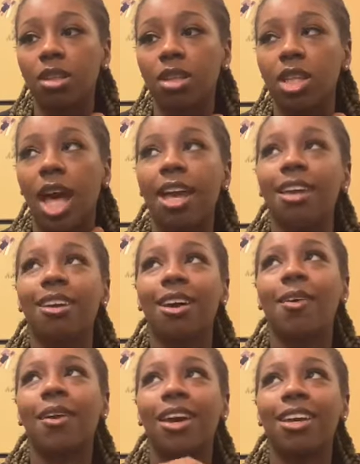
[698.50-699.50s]
like,
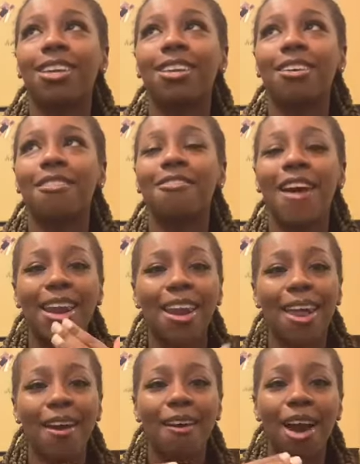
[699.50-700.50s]
okay,
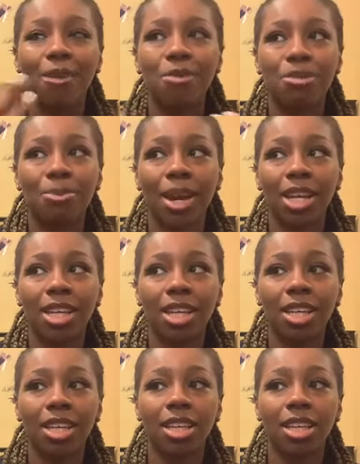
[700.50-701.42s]
finding out I was pregnant,